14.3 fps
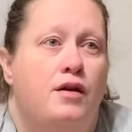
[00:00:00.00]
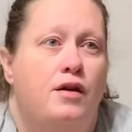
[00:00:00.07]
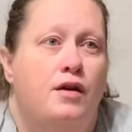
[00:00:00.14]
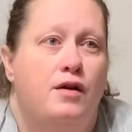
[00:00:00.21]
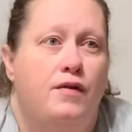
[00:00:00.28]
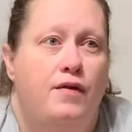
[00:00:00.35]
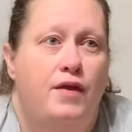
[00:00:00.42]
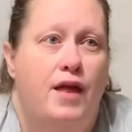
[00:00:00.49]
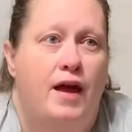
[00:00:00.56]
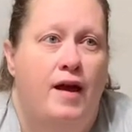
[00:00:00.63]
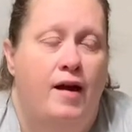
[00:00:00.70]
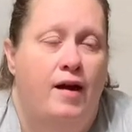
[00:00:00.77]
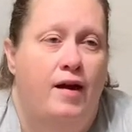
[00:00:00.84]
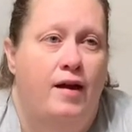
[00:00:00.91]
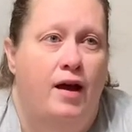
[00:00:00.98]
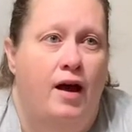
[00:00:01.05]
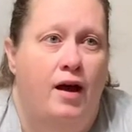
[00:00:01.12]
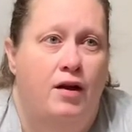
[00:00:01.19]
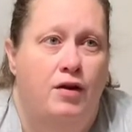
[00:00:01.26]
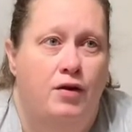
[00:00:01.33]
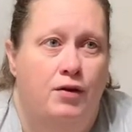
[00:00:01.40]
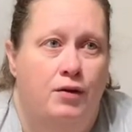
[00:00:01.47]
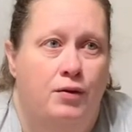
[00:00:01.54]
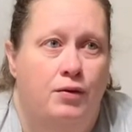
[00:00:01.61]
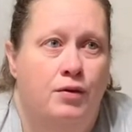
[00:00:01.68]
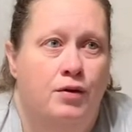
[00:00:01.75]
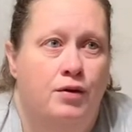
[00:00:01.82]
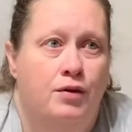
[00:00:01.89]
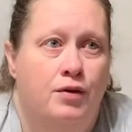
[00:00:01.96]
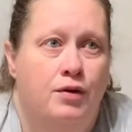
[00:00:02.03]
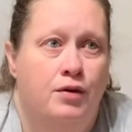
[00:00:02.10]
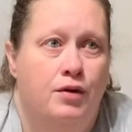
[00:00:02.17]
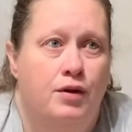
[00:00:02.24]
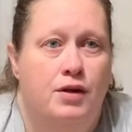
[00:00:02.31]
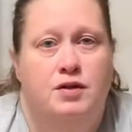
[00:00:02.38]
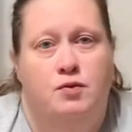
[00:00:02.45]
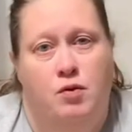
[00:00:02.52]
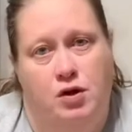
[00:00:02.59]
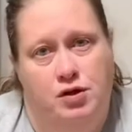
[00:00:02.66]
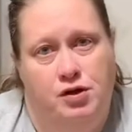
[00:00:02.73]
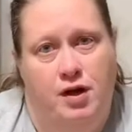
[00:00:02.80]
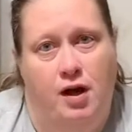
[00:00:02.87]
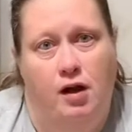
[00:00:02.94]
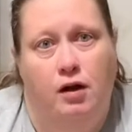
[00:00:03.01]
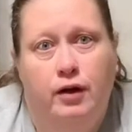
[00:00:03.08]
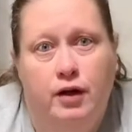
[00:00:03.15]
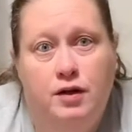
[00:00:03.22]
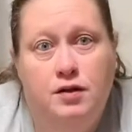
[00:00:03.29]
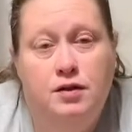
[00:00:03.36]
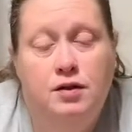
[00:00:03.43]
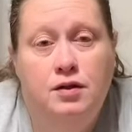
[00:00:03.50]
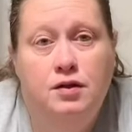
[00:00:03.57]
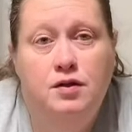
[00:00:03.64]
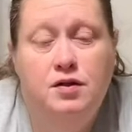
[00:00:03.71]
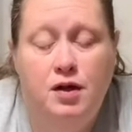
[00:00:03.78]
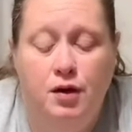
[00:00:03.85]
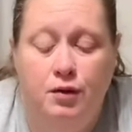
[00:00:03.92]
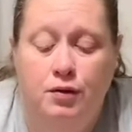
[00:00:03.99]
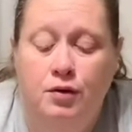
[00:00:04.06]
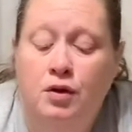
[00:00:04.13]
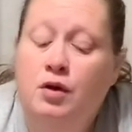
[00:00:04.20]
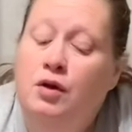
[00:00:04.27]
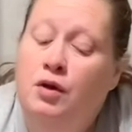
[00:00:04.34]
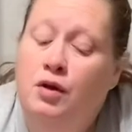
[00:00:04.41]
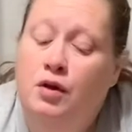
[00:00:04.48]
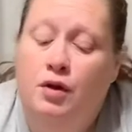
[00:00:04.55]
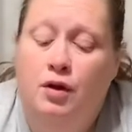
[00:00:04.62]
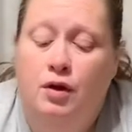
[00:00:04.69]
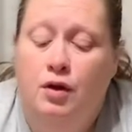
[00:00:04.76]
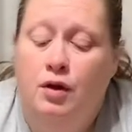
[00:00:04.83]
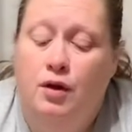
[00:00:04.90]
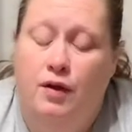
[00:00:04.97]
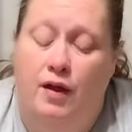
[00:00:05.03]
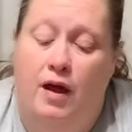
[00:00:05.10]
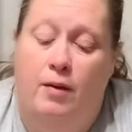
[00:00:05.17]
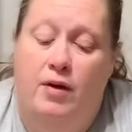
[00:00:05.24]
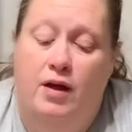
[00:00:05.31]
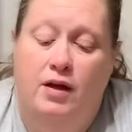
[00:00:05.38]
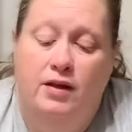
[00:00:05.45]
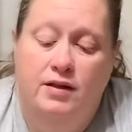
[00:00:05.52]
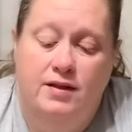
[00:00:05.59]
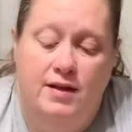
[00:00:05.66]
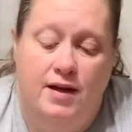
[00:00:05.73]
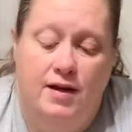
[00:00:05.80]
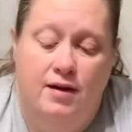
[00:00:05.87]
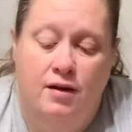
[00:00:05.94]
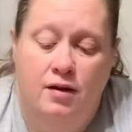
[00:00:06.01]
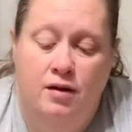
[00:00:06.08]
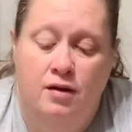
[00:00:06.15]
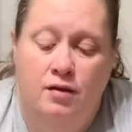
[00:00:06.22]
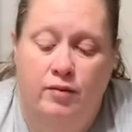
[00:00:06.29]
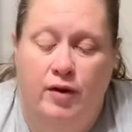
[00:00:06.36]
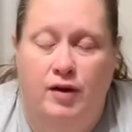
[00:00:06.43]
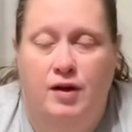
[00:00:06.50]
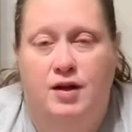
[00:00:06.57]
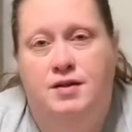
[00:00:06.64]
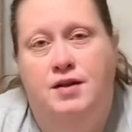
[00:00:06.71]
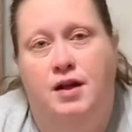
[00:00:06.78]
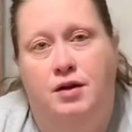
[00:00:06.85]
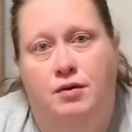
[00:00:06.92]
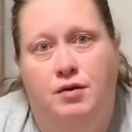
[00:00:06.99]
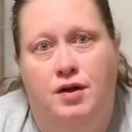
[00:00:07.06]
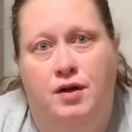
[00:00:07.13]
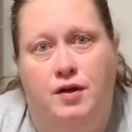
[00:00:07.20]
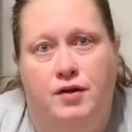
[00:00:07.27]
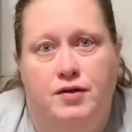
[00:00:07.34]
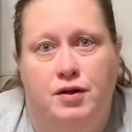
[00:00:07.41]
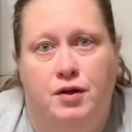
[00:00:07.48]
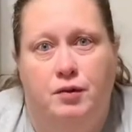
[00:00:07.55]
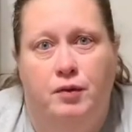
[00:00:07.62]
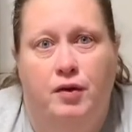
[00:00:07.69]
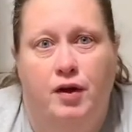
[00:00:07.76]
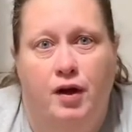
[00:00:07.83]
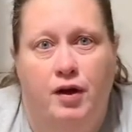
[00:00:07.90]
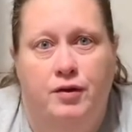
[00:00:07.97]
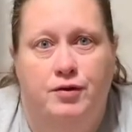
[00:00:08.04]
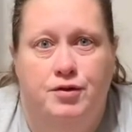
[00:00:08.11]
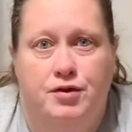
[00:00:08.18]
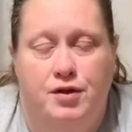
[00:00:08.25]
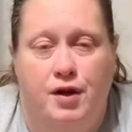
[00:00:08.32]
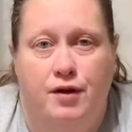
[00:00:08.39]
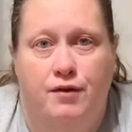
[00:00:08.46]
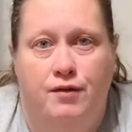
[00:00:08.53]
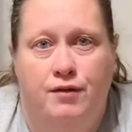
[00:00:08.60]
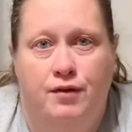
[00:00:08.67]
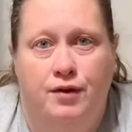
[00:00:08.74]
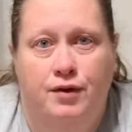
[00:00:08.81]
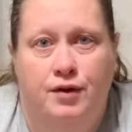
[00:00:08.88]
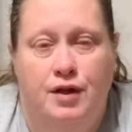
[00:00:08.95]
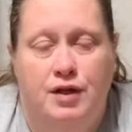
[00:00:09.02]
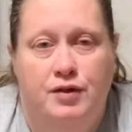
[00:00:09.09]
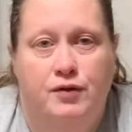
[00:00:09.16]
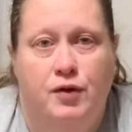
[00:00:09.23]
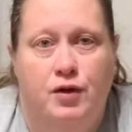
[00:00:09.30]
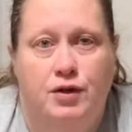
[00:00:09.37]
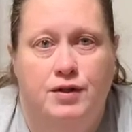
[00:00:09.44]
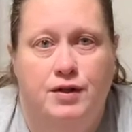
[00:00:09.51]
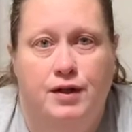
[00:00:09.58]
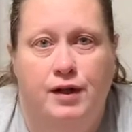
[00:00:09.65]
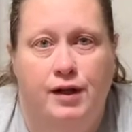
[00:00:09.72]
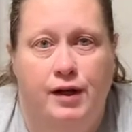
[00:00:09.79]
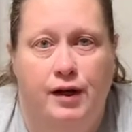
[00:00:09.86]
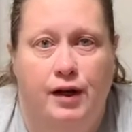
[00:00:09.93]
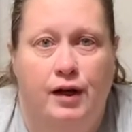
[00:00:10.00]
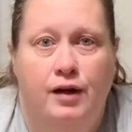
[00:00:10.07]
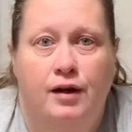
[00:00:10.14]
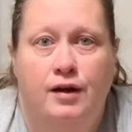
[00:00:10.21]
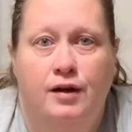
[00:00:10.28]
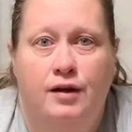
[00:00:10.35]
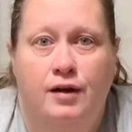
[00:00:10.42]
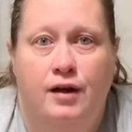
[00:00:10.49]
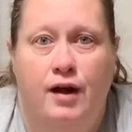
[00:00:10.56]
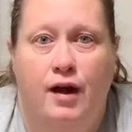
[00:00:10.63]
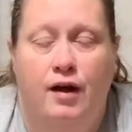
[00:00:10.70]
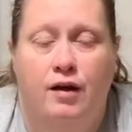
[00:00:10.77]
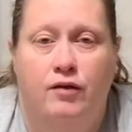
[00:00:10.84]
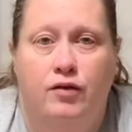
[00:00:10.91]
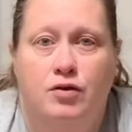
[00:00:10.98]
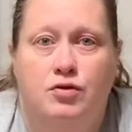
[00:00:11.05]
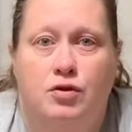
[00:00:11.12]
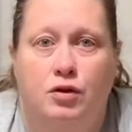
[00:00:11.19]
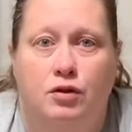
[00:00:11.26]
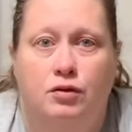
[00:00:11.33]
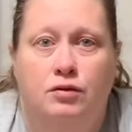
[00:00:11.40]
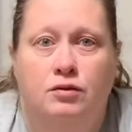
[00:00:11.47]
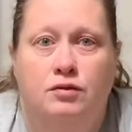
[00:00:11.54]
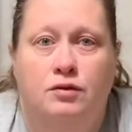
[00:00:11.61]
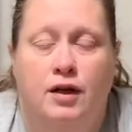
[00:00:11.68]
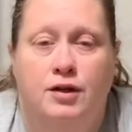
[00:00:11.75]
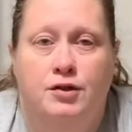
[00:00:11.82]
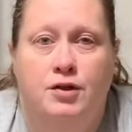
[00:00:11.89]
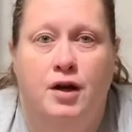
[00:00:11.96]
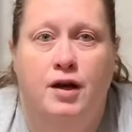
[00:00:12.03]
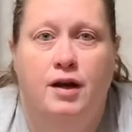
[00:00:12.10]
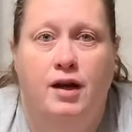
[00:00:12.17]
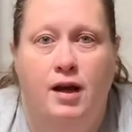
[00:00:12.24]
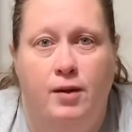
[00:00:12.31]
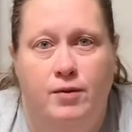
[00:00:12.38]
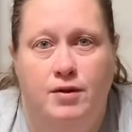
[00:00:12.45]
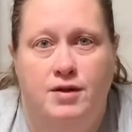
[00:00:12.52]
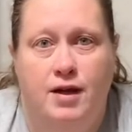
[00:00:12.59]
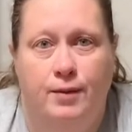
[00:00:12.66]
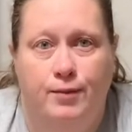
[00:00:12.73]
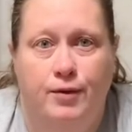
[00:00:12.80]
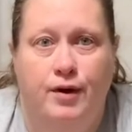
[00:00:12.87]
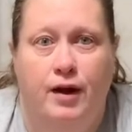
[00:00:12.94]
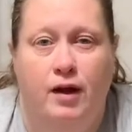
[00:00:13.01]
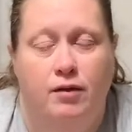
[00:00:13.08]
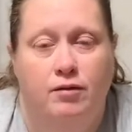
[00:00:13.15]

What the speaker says: that I do is watch calories. So, that being said, I mean, yes, I do get concerned with the other stuff as far as it getting out of control. I try to keep it tapered down